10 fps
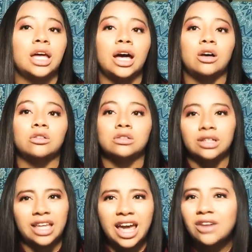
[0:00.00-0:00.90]
the house,
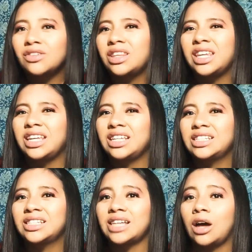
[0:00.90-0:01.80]
and everything
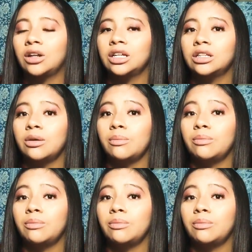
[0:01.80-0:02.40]
sounded,